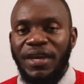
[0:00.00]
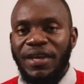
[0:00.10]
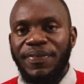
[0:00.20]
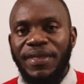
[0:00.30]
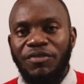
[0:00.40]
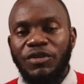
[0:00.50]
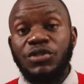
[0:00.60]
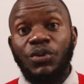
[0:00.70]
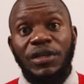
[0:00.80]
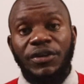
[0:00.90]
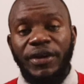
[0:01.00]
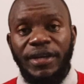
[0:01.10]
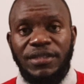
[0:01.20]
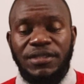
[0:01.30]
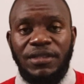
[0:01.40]
And therefore, it's only
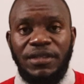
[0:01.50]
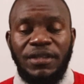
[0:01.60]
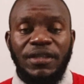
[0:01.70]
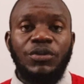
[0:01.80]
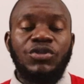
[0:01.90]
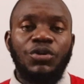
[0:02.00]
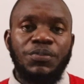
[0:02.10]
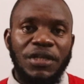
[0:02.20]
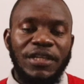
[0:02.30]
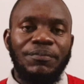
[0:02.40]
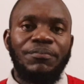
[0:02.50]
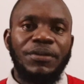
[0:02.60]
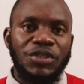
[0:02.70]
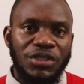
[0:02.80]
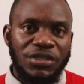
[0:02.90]
right that we stop telling
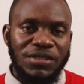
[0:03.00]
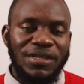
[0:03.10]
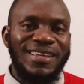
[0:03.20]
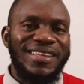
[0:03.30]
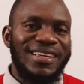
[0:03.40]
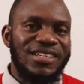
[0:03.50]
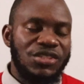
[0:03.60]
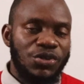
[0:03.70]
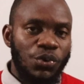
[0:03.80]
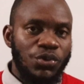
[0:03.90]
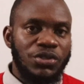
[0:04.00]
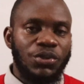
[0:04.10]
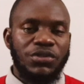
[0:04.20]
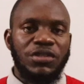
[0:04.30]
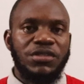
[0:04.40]
patients that salt
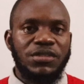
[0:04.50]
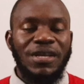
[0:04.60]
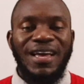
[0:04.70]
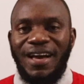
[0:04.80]
causes